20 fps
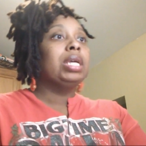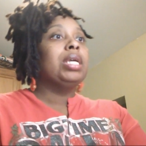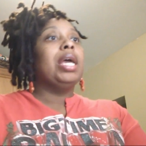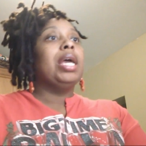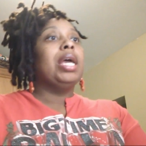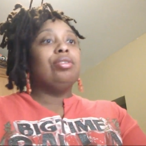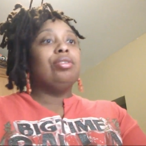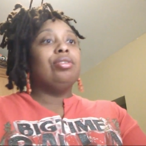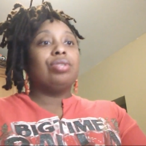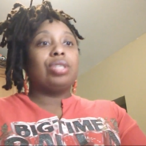
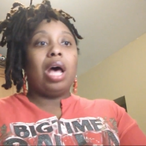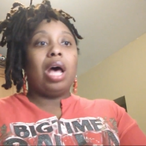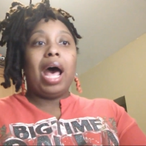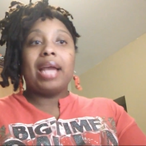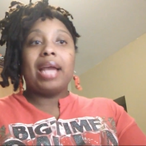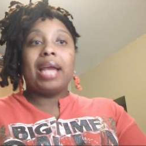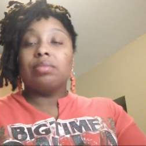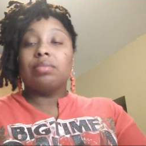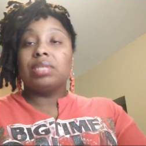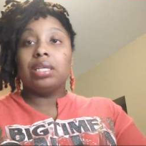and you saw
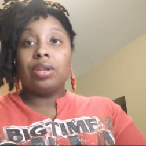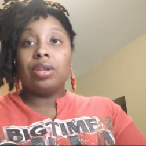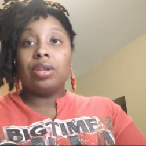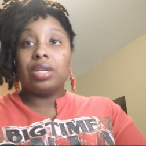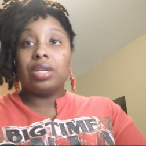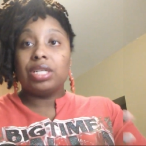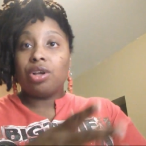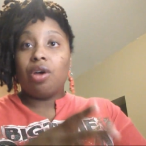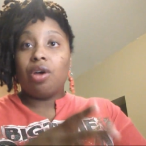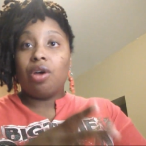items sitting on the
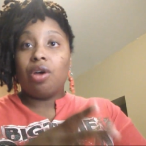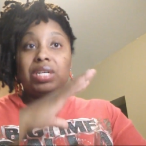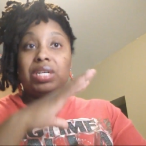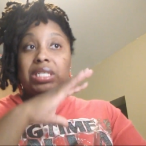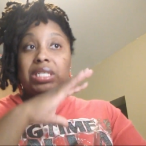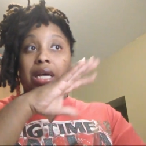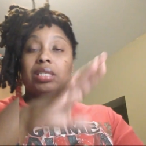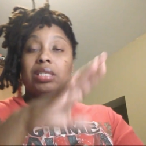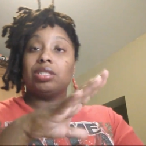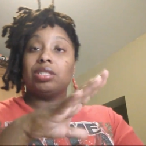shelf with
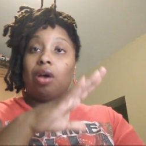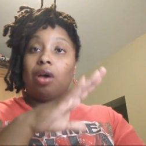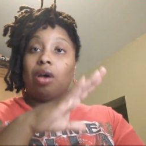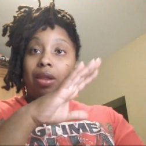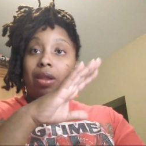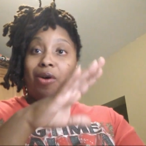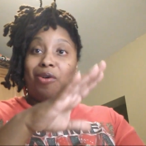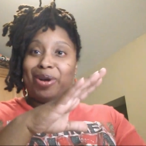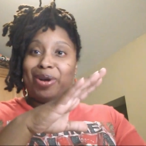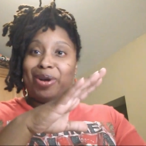dust all
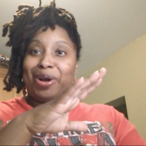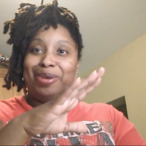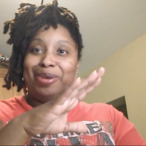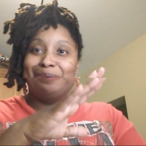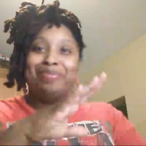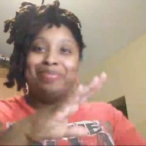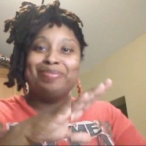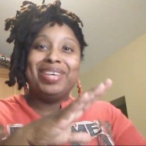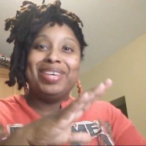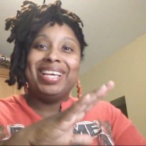over them
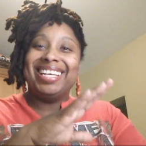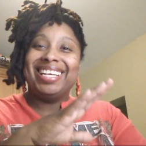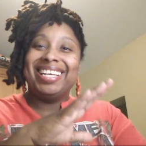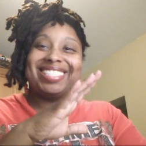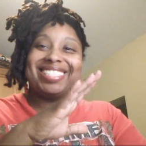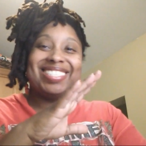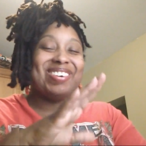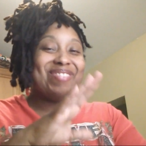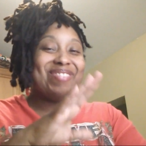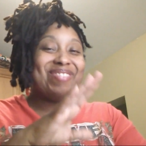because
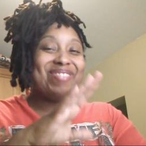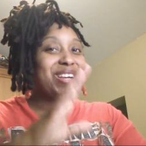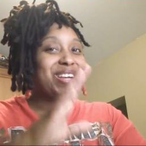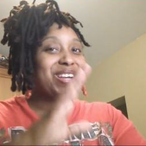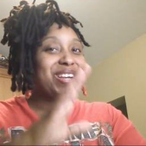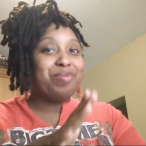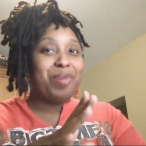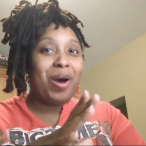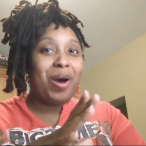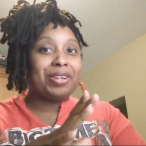nobody
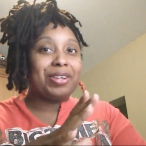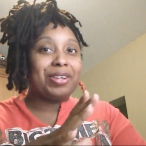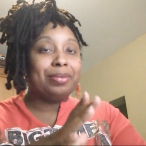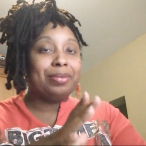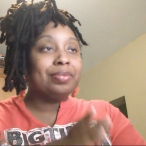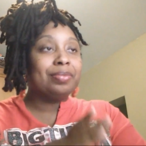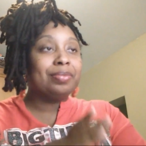bought them,